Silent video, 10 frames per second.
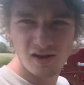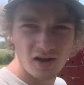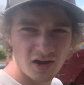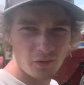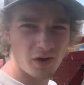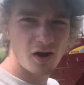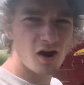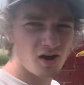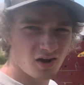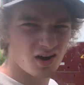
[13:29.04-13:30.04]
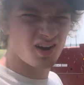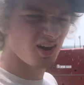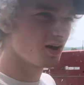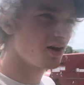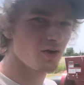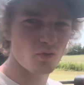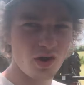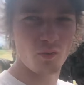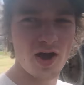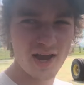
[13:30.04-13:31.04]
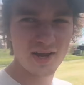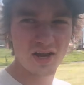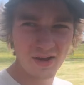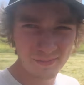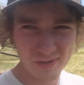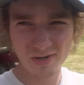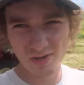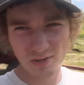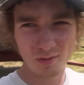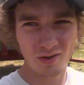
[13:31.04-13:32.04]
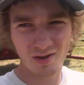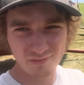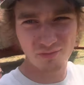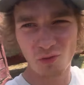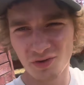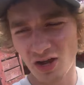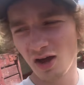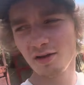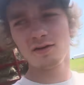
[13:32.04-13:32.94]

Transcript: Here we are. Right wagon number 4 done.